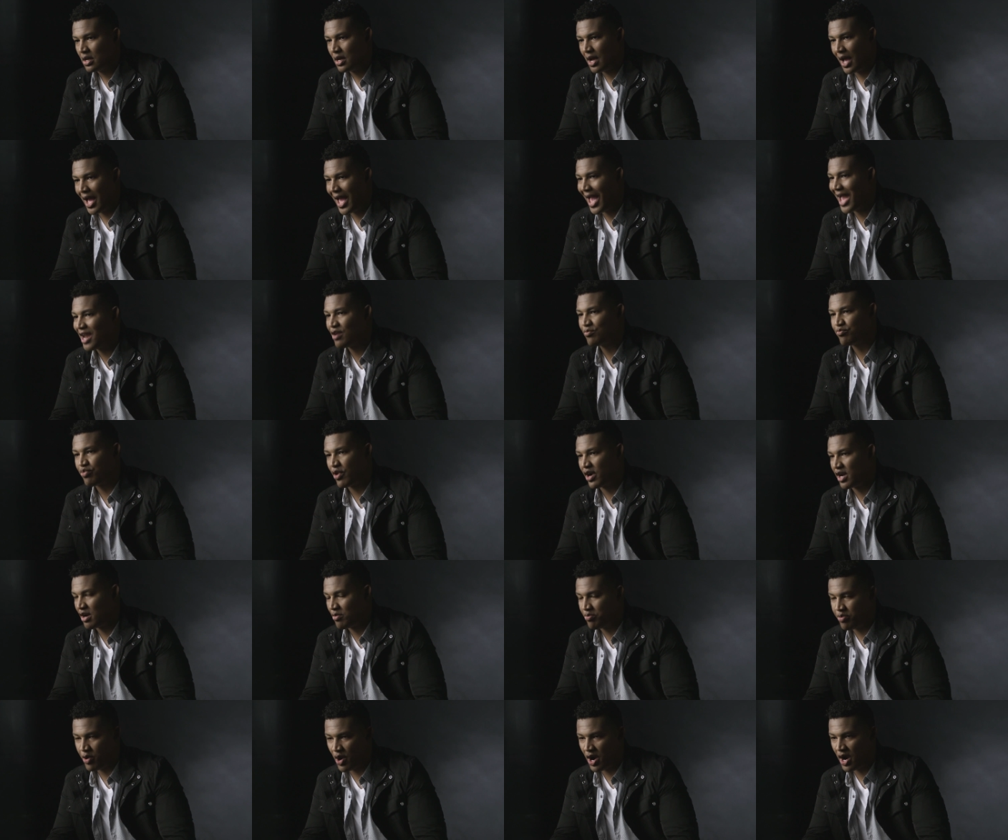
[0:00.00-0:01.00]
I hadn't
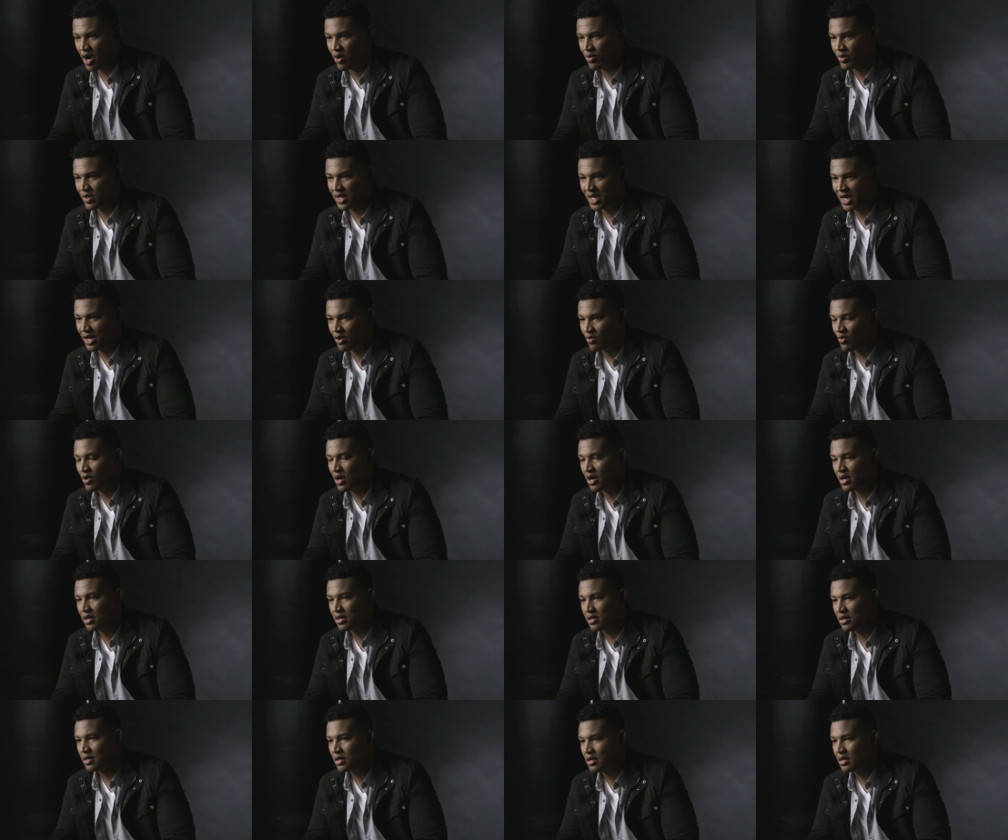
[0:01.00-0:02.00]
prayed a prayer with
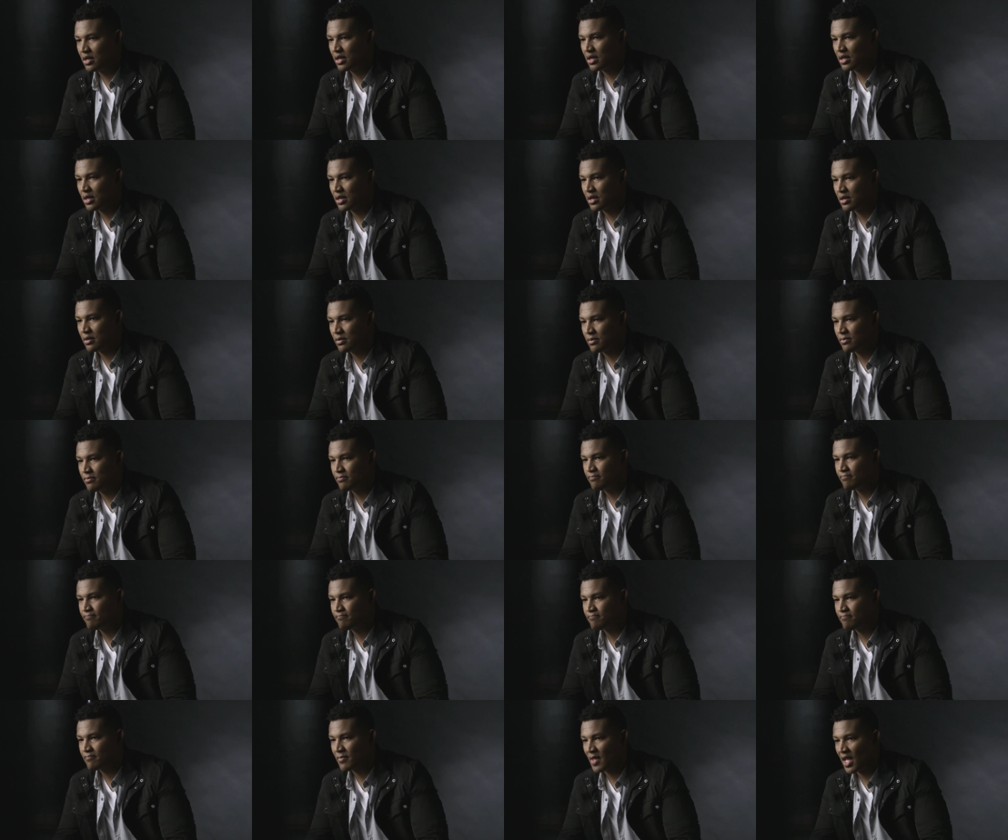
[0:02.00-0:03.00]

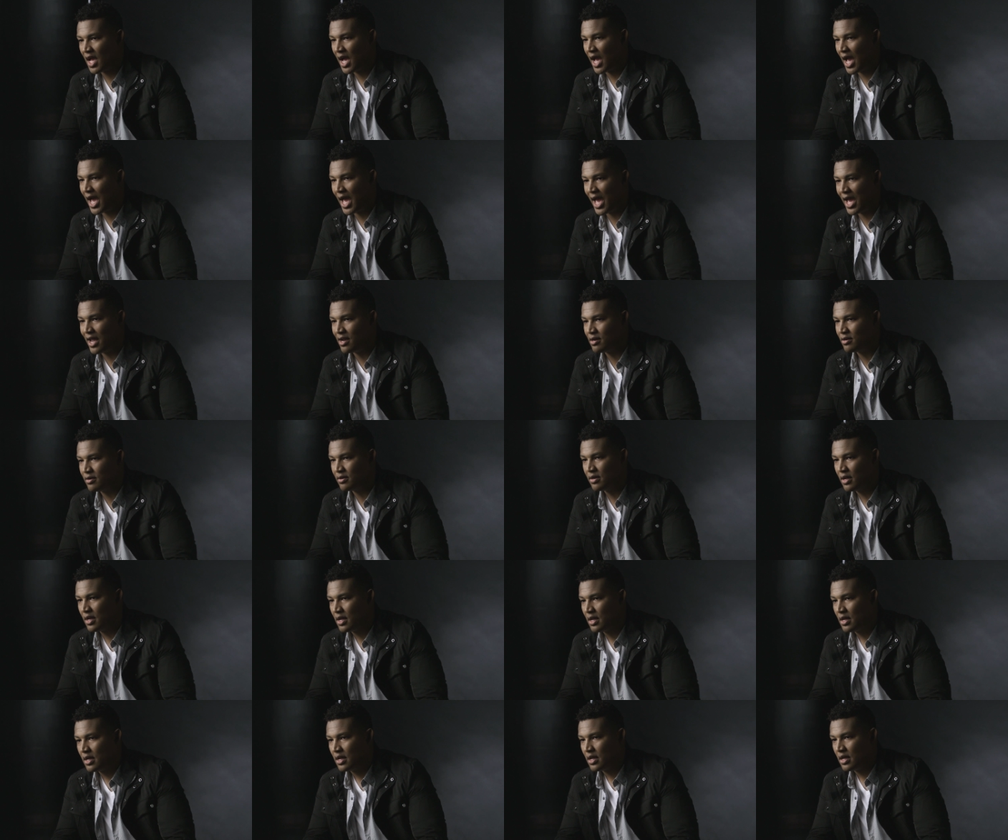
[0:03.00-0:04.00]
anyone. I hadn't
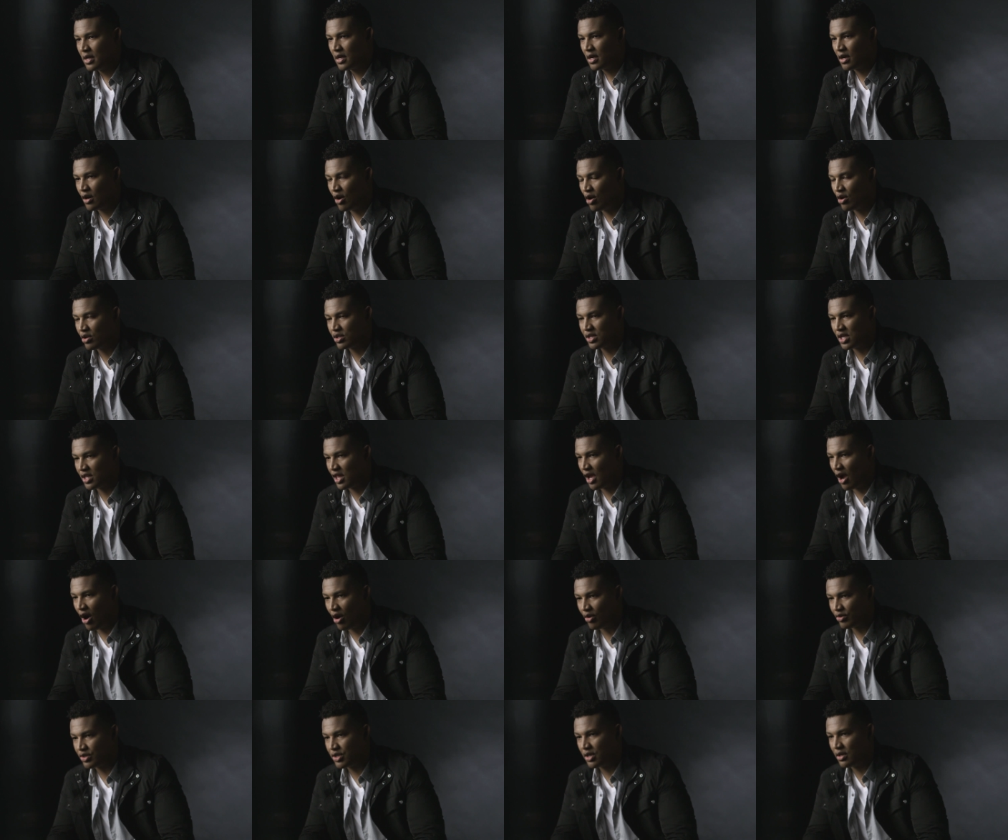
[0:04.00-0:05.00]
gone to the
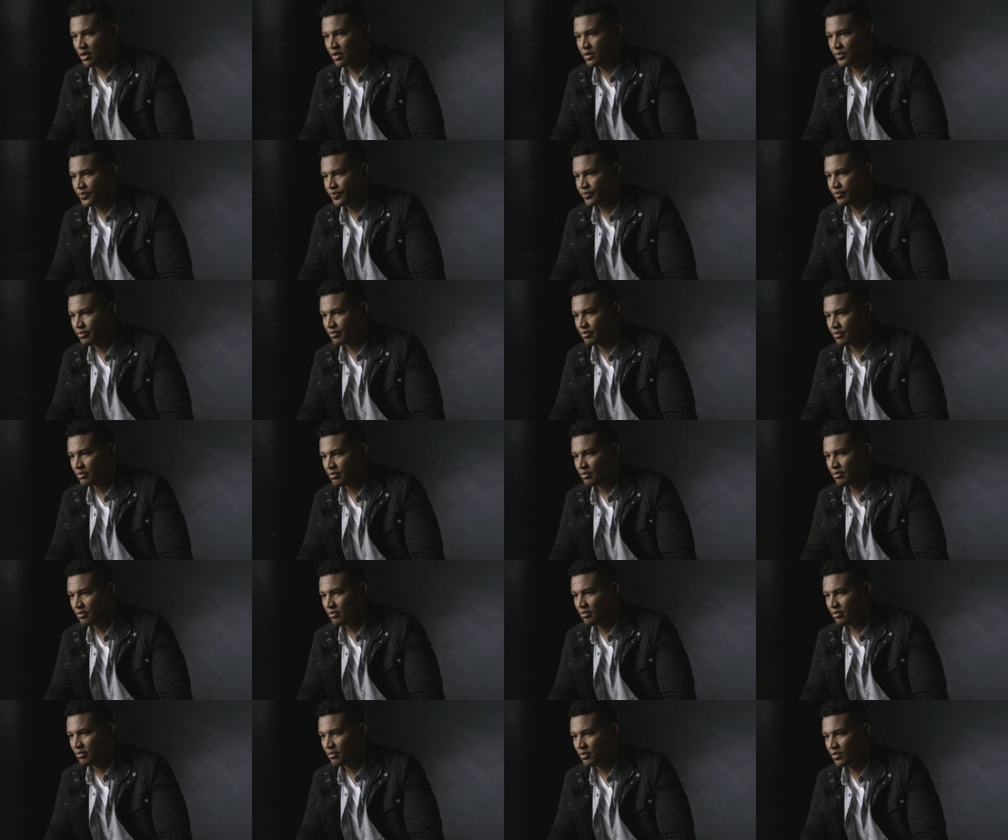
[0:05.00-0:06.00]
altar
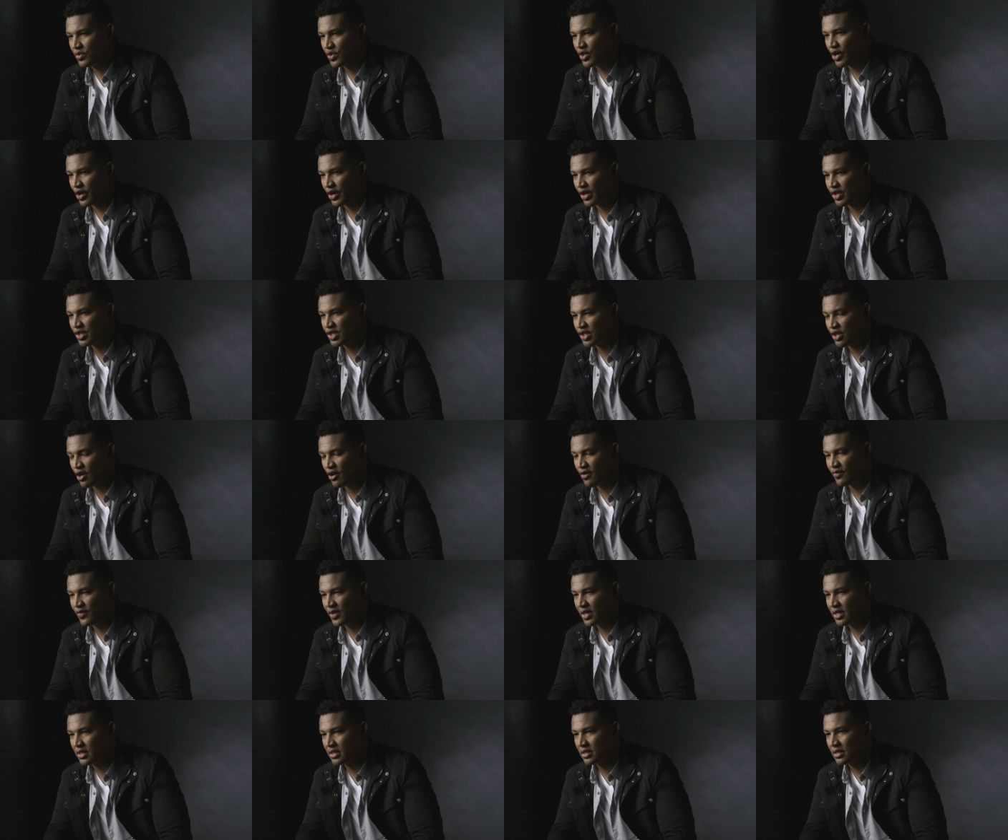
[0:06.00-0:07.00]
during a
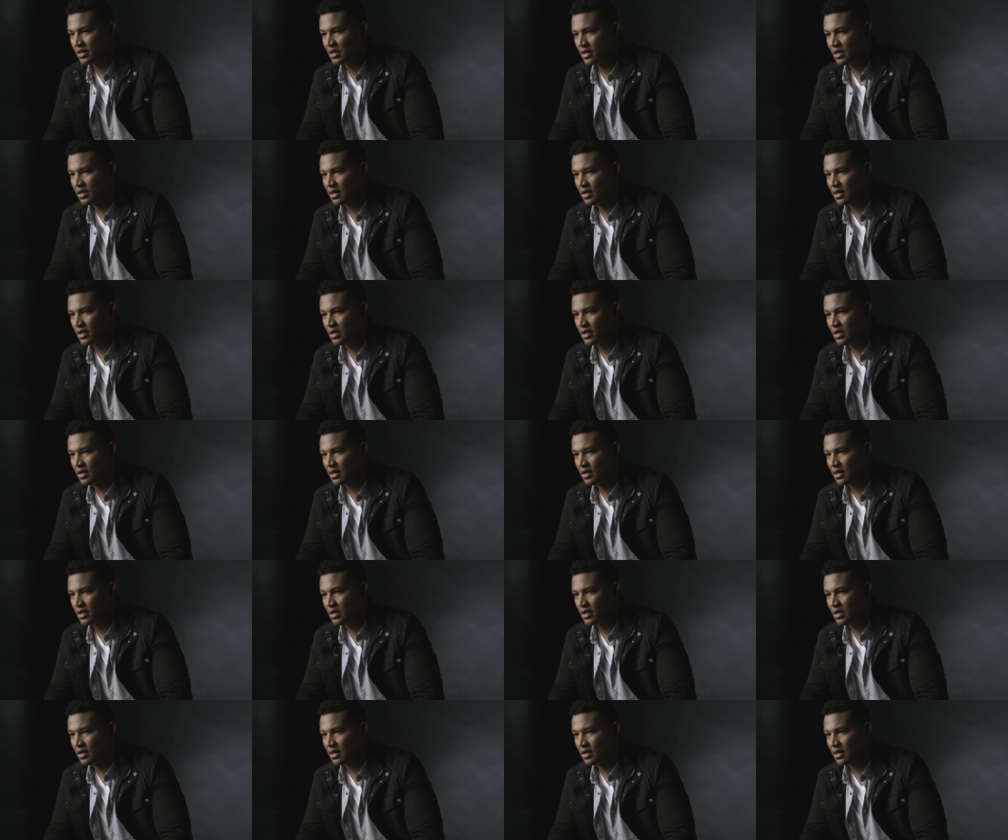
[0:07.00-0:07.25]
service,